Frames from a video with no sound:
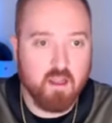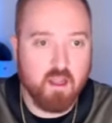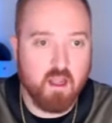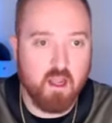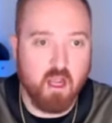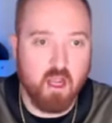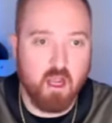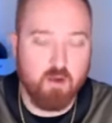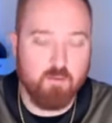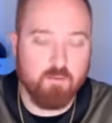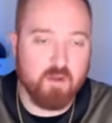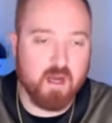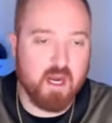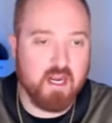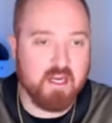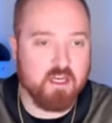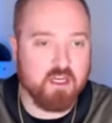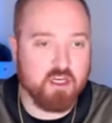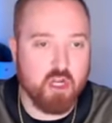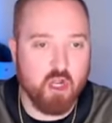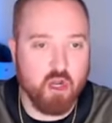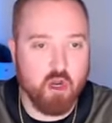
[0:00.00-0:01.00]
Um, but I
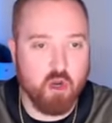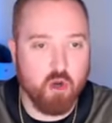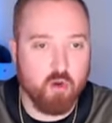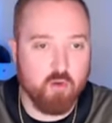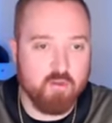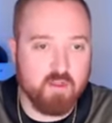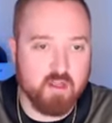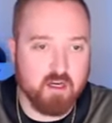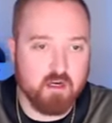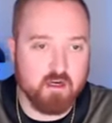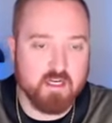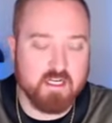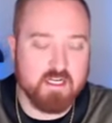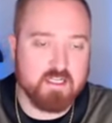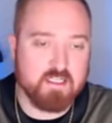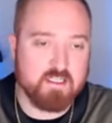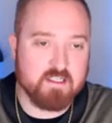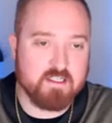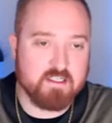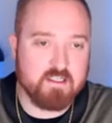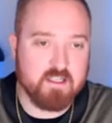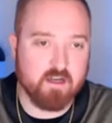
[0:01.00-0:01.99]
know there
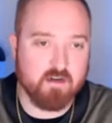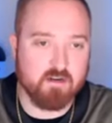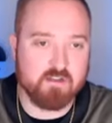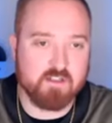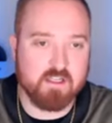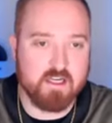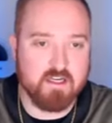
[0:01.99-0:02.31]
is there's